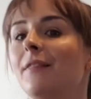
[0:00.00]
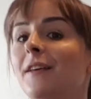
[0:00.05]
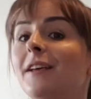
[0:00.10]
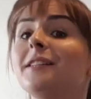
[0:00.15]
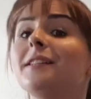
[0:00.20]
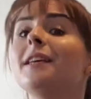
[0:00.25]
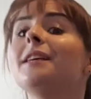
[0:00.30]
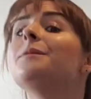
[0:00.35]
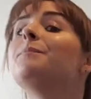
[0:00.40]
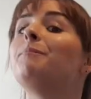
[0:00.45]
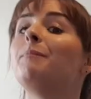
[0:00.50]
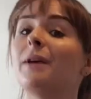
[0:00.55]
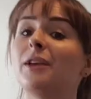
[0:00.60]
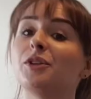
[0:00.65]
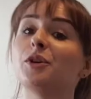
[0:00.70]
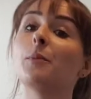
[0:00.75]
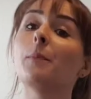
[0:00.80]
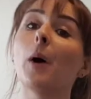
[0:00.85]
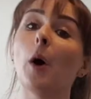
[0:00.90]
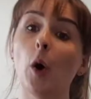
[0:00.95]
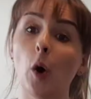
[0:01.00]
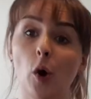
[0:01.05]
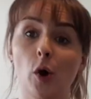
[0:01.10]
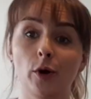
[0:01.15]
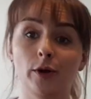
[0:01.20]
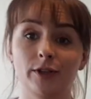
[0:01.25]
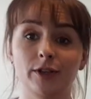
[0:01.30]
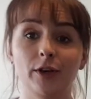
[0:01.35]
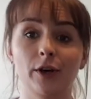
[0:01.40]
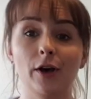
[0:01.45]
This is Bishop
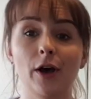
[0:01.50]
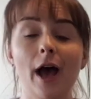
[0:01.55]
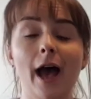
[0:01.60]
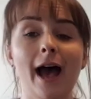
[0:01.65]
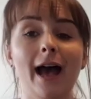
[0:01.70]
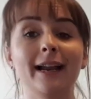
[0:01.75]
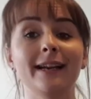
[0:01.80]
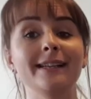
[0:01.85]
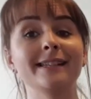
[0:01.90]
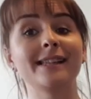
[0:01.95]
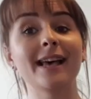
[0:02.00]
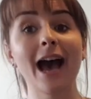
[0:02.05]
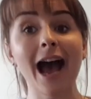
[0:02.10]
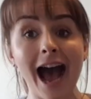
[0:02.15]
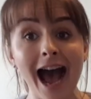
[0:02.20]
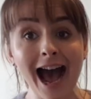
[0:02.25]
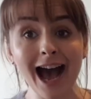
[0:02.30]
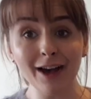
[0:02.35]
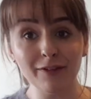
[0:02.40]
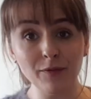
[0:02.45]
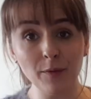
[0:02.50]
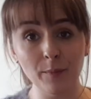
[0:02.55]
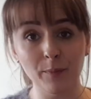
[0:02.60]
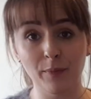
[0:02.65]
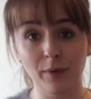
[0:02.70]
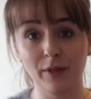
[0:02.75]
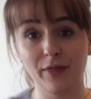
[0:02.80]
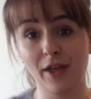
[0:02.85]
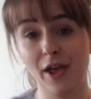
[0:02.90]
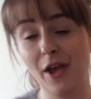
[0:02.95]
Odo, and he's the
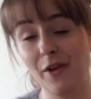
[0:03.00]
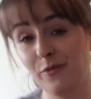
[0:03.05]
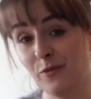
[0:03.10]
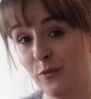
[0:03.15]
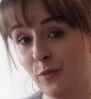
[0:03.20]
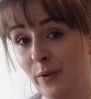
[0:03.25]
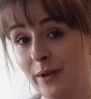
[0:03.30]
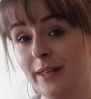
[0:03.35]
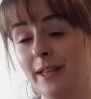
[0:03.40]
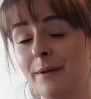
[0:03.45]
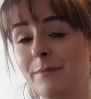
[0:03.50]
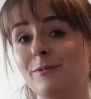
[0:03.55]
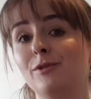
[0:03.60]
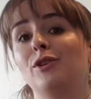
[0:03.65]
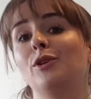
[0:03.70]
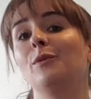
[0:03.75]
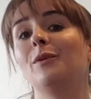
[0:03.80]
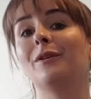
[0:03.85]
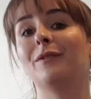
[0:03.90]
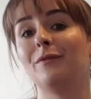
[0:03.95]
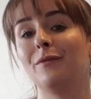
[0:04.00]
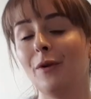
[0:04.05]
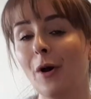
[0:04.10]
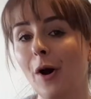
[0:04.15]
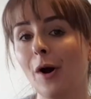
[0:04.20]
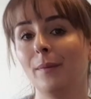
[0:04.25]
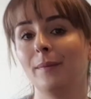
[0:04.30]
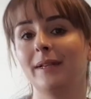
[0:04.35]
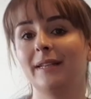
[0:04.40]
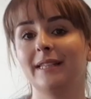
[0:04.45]
half-brother of William, Duke of
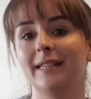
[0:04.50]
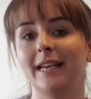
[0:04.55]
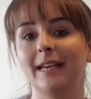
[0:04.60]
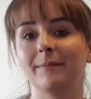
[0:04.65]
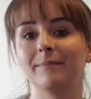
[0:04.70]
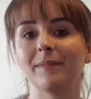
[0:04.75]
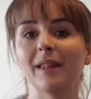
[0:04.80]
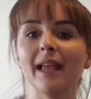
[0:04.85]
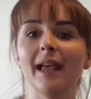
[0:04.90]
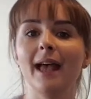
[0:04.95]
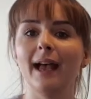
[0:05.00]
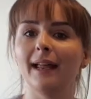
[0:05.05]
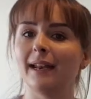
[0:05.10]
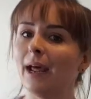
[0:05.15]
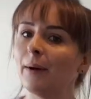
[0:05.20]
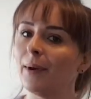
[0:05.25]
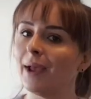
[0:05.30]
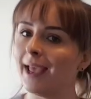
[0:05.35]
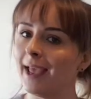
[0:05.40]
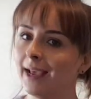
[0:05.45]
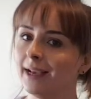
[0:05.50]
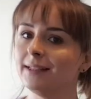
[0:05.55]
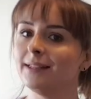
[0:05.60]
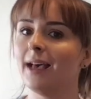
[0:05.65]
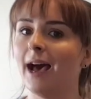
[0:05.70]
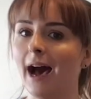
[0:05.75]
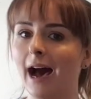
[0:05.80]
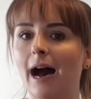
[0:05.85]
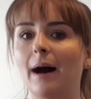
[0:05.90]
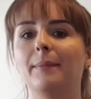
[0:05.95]
Normandy. Now,
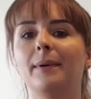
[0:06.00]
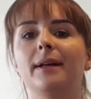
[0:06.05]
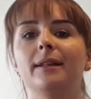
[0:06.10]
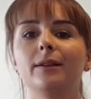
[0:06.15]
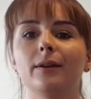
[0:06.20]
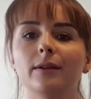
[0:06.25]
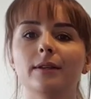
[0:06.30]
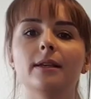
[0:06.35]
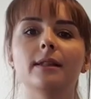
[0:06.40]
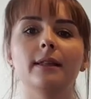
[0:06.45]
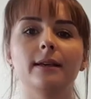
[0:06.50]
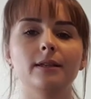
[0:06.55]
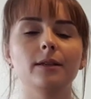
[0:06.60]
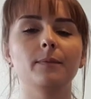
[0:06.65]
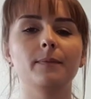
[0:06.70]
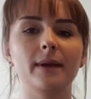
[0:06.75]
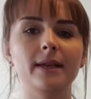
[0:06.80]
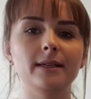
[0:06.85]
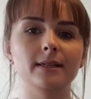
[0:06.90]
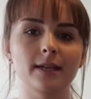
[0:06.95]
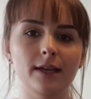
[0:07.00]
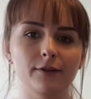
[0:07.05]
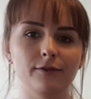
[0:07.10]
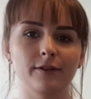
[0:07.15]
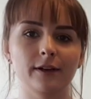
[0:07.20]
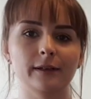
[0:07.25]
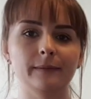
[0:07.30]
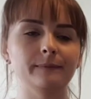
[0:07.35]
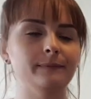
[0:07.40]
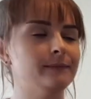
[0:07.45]
his armour looks a little bit
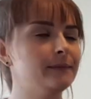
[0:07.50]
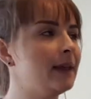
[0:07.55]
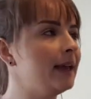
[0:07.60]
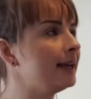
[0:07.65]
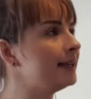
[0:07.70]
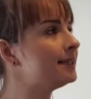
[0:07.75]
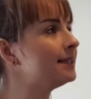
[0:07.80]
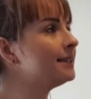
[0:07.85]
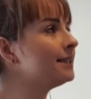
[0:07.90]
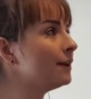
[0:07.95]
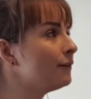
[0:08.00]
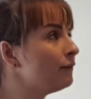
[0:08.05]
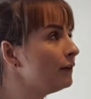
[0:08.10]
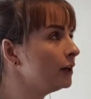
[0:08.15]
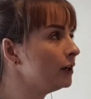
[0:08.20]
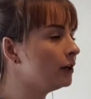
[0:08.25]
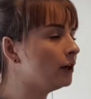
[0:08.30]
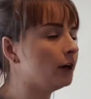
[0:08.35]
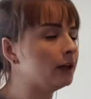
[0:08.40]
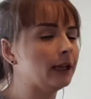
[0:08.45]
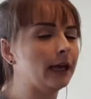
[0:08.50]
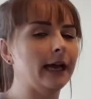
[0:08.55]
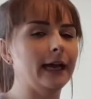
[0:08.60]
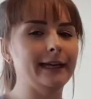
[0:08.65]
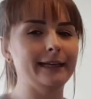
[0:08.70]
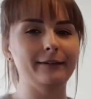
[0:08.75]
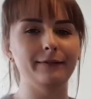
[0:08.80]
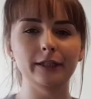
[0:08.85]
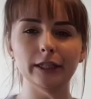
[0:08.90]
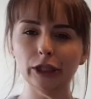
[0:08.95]
different. It's a different colour,
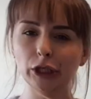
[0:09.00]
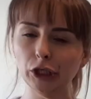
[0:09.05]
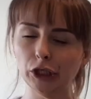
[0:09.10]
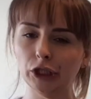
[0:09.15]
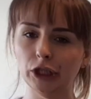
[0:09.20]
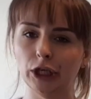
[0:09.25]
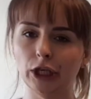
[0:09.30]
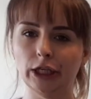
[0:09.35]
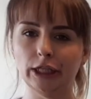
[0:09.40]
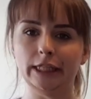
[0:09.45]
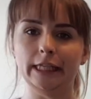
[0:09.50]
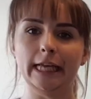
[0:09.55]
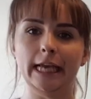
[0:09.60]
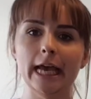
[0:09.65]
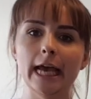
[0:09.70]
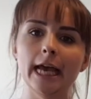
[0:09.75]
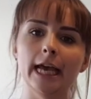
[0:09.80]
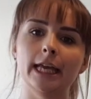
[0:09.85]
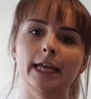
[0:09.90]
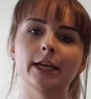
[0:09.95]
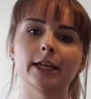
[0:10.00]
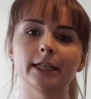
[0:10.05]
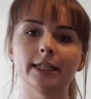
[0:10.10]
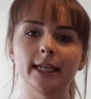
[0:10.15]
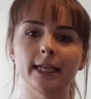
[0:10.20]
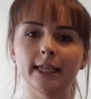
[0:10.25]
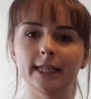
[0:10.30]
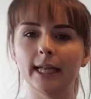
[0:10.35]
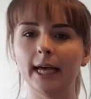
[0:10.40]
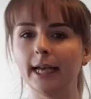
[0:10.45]
and if you look closely, you can
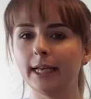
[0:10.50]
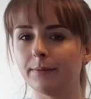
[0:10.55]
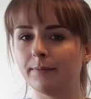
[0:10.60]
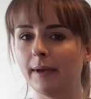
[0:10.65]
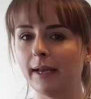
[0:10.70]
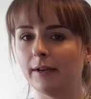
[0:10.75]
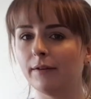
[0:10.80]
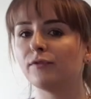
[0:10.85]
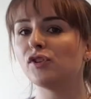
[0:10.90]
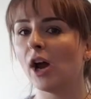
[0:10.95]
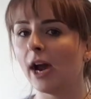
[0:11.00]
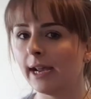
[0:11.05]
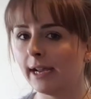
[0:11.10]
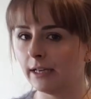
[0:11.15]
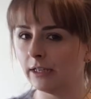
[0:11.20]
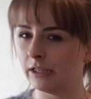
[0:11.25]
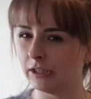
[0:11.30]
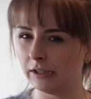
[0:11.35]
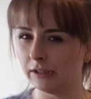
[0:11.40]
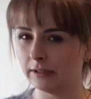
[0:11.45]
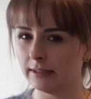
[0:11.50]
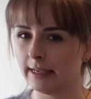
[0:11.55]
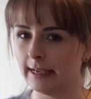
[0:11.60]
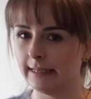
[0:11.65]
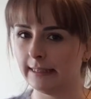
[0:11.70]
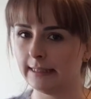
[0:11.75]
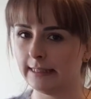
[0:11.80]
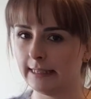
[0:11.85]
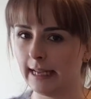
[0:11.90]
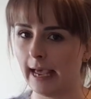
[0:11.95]
see that it's made of triangles
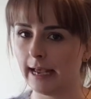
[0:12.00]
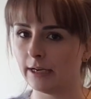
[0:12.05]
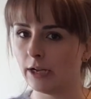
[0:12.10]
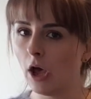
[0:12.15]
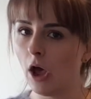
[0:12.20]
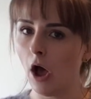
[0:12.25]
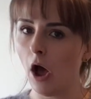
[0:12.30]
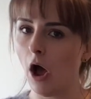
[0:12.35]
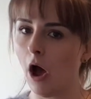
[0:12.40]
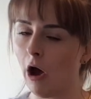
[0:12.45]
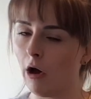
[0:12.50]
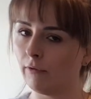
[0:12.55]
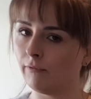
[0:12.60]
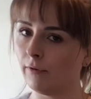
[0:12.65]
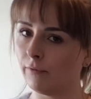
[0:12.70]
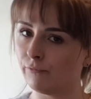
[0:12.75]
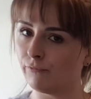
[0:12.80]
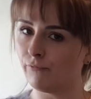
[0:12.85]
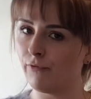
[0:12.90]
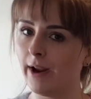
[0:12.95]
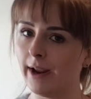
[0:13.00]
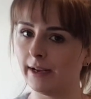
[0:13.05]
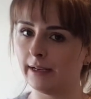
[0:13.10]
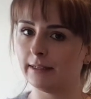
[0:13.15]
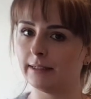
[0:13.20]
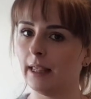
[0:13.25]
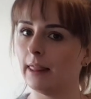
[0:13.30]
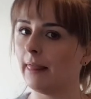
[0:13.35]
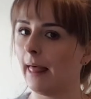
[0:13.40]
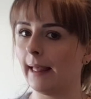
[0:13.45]
instead of
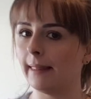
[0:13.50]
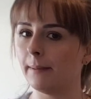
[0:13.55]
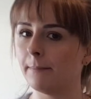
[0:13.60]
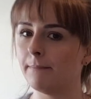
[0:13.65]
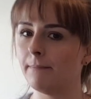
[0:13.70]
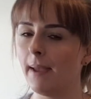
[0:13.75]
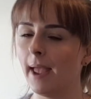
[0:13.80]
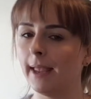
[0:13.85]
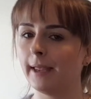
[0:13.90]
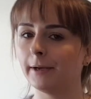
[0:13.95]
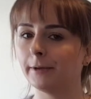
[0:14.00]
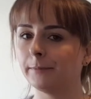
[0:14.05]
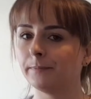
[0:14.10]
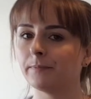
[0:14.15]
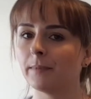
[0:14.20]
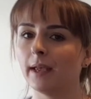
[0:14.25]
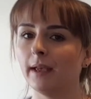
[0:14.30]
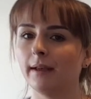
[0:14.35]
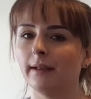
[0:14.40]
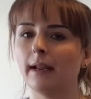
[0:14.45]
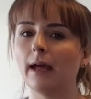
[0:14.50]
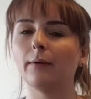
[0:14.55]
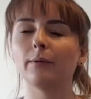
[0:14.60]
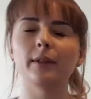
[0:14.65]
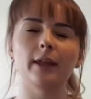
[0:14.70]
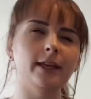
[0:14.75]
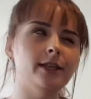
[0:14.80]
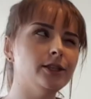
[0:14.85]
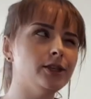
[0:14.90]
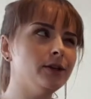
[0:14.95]
rings like the mail. Now,
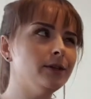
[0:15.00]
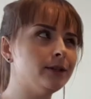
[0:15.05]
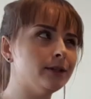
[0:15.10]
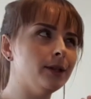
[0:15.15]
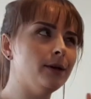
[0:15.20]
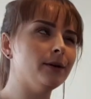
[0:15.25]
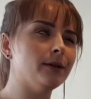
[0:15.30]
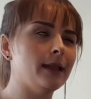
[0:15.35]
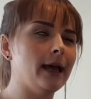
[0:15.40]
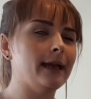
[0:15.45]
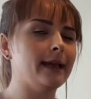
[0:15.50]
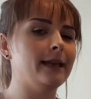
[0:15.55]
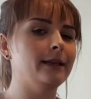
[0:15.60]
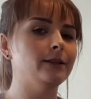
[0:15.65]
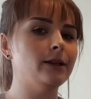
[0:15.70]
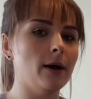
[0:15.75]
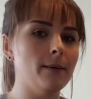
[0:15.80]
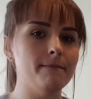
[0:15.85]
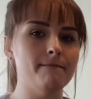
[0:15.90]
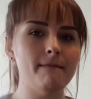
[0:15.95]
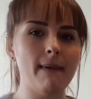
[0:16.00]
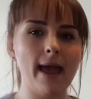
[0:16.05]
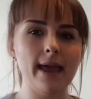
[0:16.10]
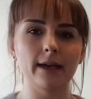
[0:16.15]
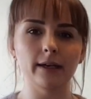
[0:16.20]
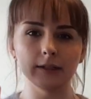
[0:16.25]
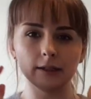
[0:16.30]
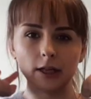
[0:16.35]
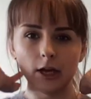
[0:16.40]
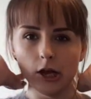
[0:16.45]
he does look like he's got
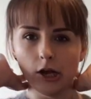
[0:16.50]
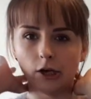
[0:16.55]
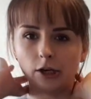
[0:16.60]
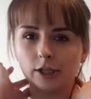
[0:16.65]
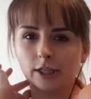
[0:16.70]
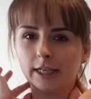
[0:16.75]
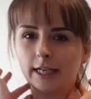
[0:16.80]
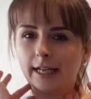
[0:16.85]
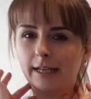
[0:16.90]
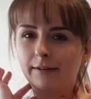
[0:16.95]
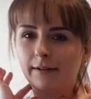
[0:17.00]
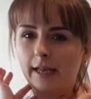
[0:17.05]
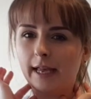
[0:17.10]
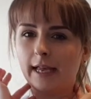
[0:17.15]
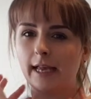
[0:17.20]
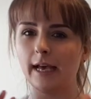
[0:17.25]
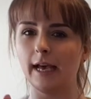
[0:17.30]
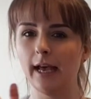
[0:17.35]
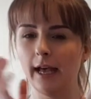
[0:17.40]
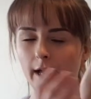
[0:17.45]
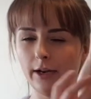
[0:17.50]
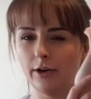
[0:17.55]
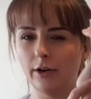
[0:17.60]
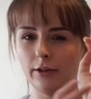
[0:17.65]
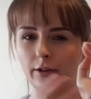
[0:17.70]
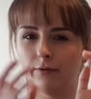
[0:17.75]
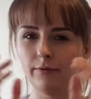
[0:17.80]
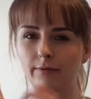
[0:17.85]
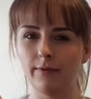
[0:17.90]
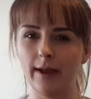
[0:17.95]
mail underneath here and
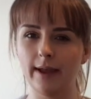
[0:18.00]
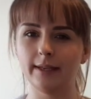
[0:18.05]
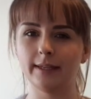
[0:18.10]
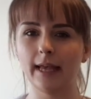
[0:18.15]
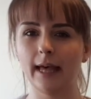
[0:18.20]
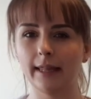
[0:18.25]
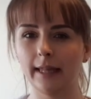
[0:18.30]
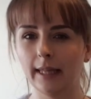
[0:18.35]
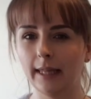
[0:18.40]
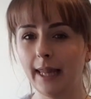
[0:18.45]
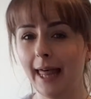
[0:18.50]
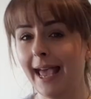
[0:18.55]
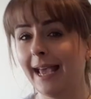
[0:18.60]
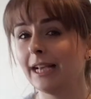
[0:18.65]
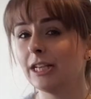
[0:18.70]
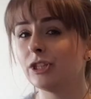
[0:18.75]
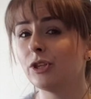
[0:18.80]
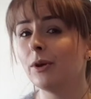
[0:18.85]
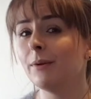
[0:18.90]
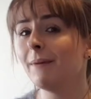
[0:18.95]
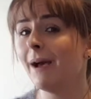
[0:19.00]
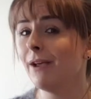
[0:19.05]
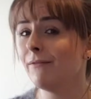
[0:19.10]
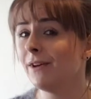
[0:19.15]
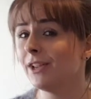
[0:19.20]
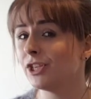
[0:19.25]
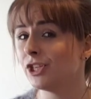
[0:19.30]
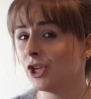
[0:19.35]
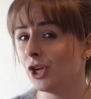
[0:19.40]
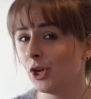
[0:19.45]
on the wrist and the leg, so he might
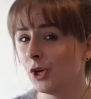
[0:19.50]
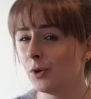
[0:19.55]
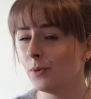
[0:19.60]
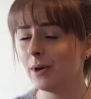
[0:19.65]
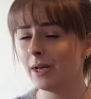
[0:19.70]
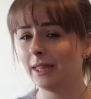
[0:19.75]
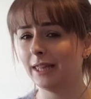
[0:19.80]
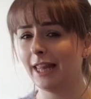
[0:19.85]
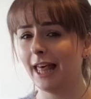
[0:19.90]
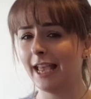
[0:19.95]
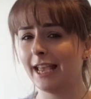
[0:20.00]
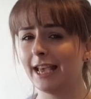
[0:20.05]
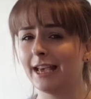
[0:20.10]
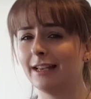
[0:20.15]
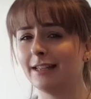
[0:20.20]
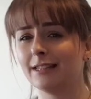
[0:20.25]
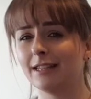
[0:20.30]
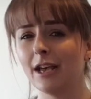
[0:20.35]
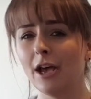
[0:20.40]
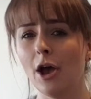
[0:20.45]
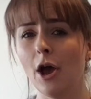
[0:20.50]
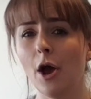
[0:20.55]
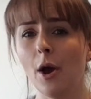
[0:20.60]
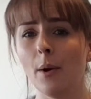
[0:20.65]
have had two layers.